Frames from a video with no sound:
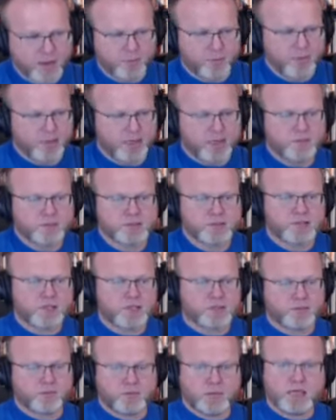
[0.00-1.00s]
Blameless
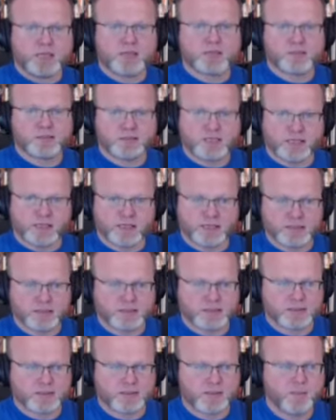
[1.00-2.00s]
doesn't mean
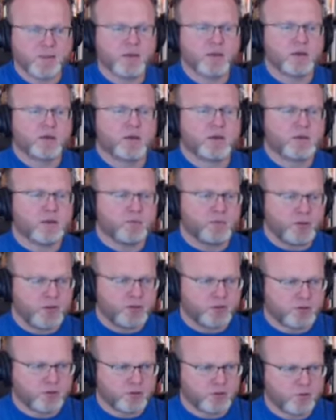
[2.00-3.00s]
sinless. It
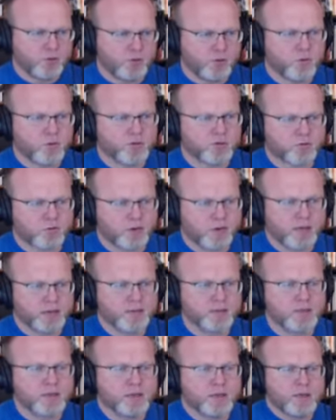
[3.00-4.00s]
means you're doing what's
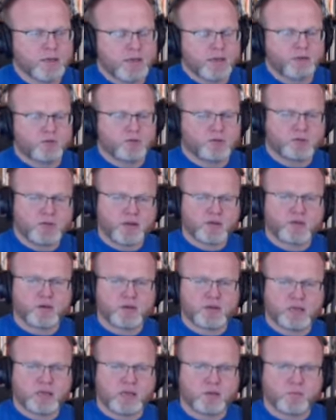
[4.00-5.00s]
right, and there's
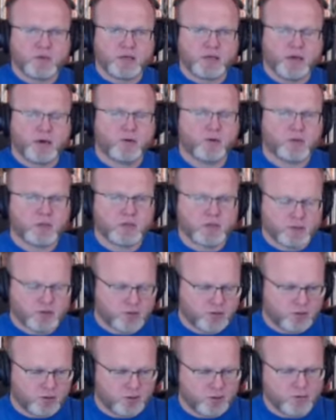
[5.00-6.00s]
nothing that can be held
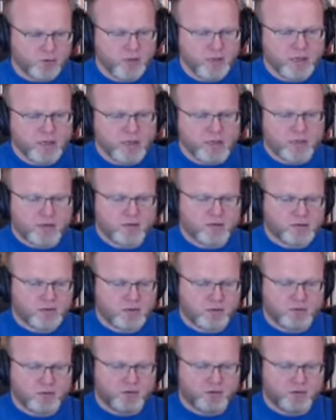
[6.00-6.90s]
against you in the sense